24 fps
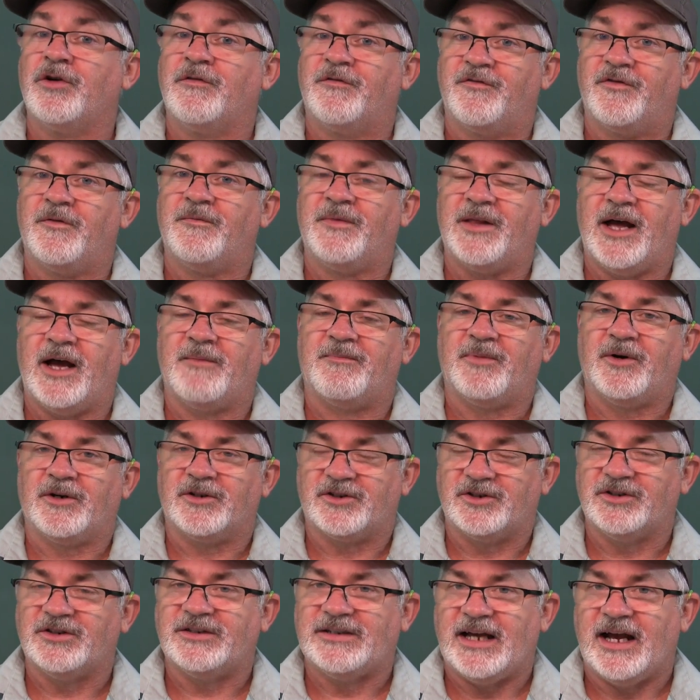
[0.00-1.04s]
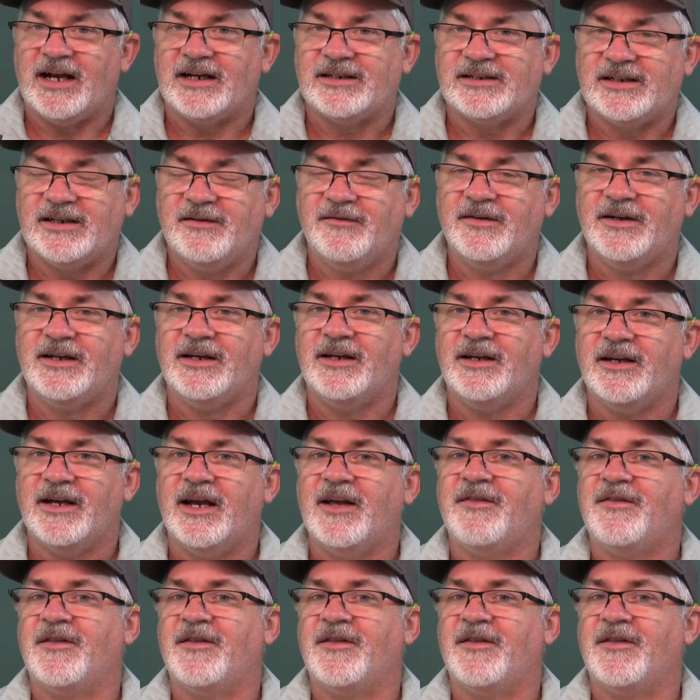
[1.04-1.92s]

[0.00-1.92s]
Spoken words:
from that person's activity and